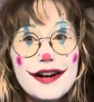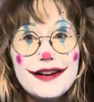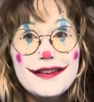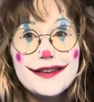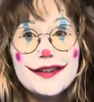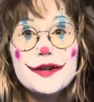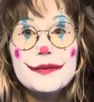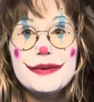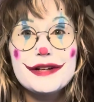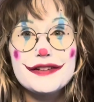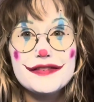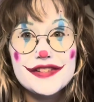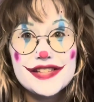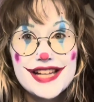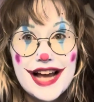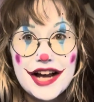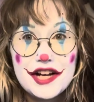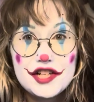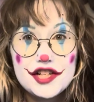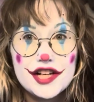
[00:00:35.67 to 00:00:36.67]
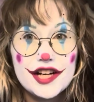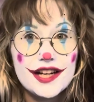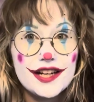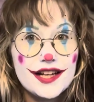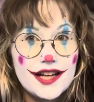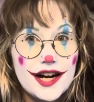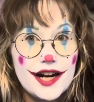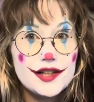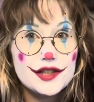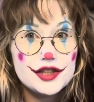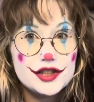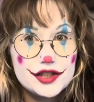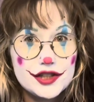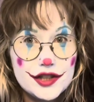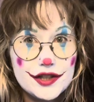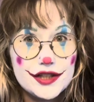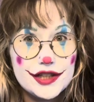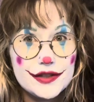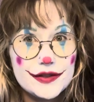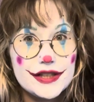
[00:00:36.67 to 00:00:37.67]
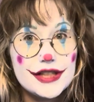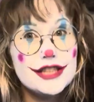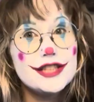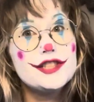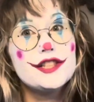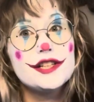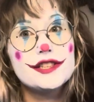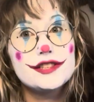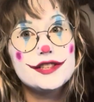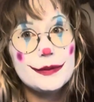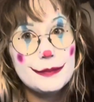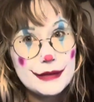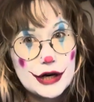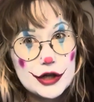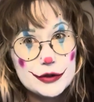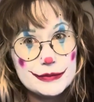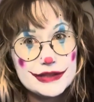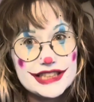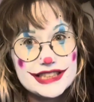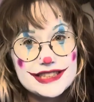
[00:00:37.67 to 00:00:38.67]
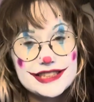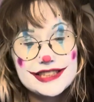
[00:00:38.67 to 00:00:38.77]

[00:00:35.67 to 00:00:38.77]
a little bit of sketching and I'll show you in just a moment.